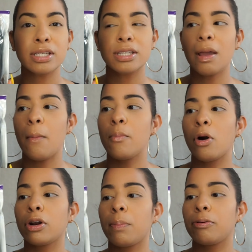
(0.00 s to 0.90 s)
is the
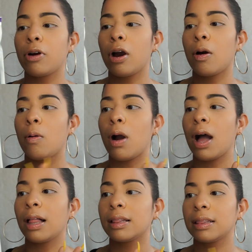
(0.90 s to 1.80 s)
Moda Pro
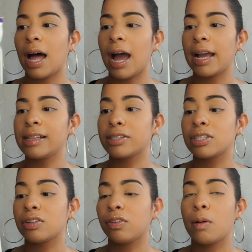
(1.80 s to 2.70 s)
line. This
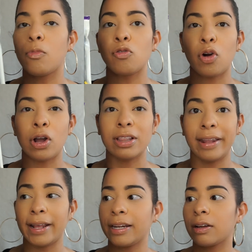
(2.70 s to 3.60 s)
is from Royal
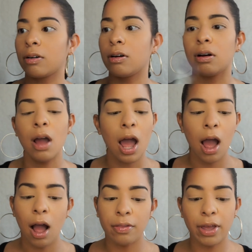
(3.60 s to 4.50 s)
Langnickel.
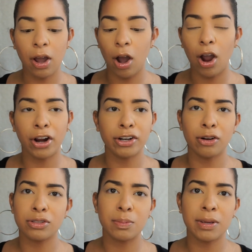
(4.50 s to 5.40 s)
They are
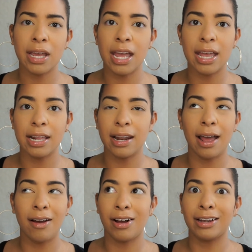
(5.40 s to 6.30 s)
known to be in
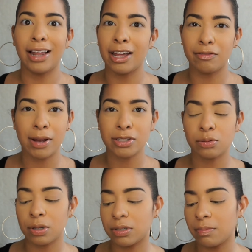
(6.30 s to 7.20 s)
a lot of my
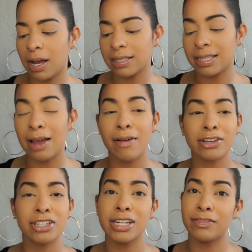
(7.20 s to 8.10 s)
subscription boxes. I've
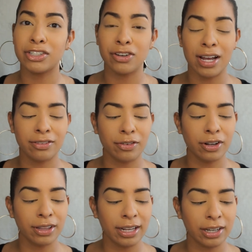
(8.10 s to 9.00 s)
actually never tried the
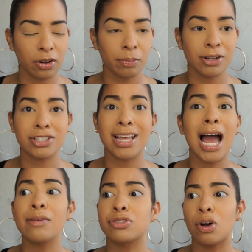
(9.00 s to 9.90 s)
Royal Langnickel brushes. I
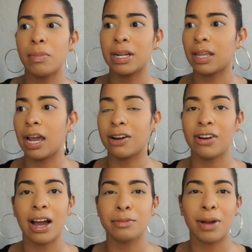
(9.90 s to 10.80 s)
have so many lying
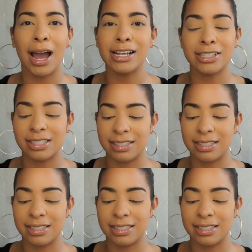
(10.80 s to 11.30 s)
around, but I